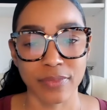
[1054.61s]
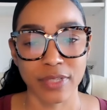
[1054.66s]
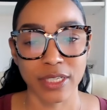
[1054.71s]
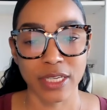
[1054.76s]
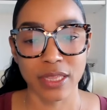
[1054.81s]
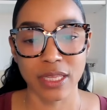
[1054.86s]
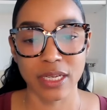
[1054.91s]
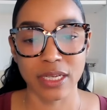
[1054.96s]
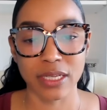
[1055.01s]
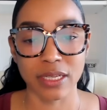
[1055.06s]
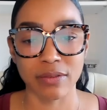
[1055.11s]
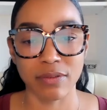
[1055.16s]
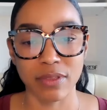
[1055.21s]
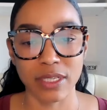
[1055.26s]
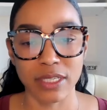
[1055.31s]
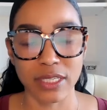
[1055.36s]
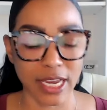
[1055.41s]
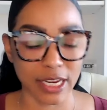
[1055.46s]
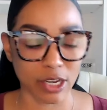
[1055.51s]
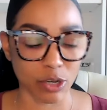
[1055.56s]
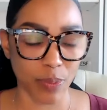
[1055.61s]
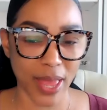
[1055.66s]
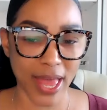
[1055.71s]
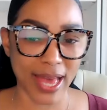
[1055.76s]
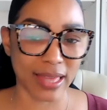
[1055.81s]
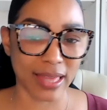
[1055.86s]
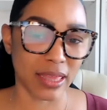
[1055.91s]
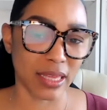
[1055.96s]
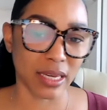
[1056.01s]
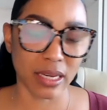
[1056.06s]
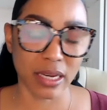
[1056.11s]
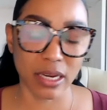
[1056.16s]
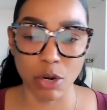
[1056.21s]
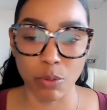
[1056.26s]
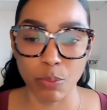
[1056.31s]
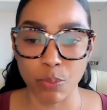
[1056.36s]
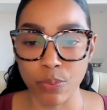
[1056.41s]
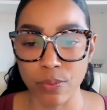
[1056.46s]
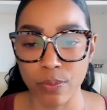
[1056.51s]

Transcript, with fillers: the the psychopathic uh,